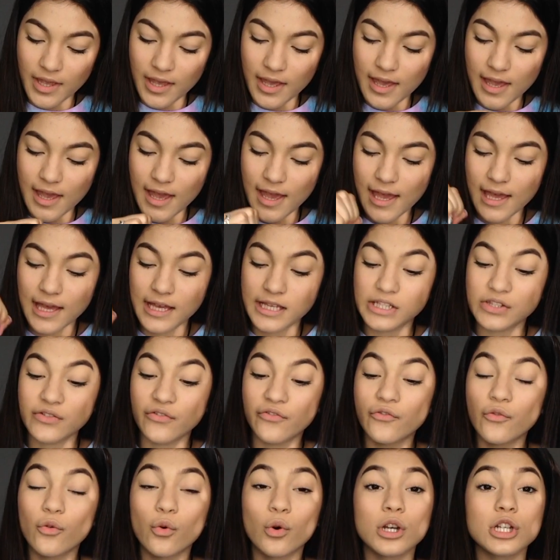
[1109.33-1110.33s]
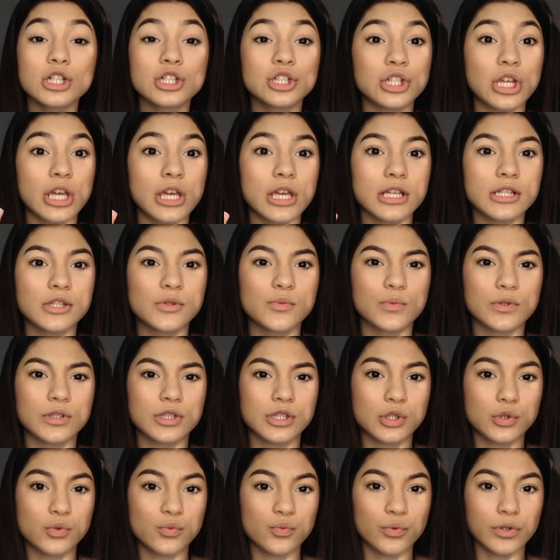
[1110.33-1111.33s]
It has 4 shades,
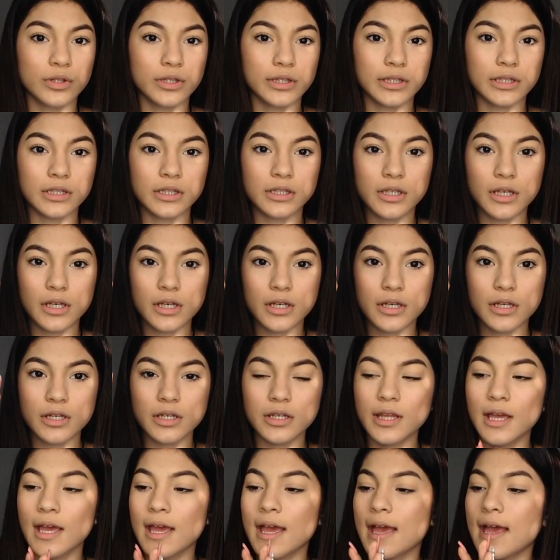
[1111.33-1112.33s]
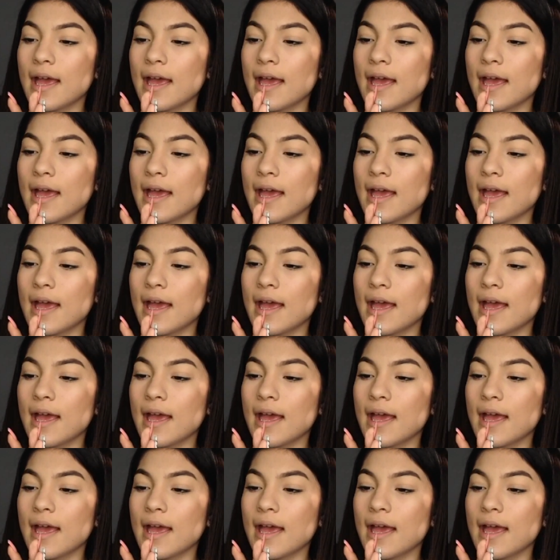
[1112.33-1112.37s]
which is really good.